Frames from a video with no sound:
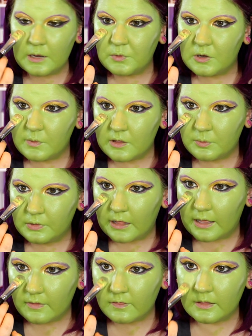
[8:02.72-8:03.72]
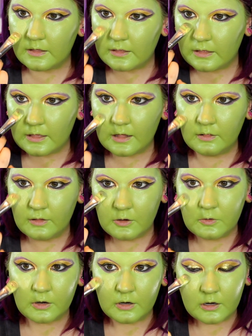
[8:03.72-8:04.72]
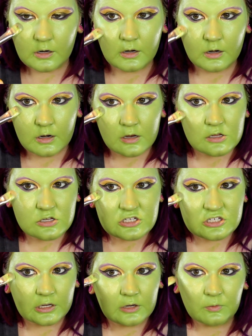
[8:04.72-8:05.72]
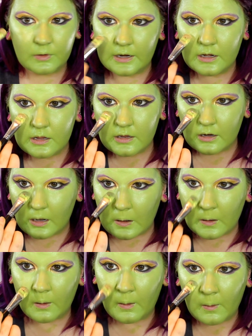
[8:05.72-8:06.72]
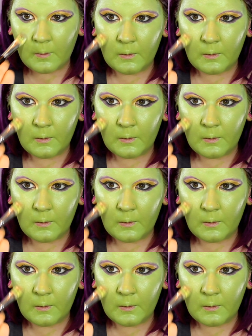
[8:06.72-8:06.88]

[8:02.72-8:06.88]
And I'm gonna be applying the yellower shade right here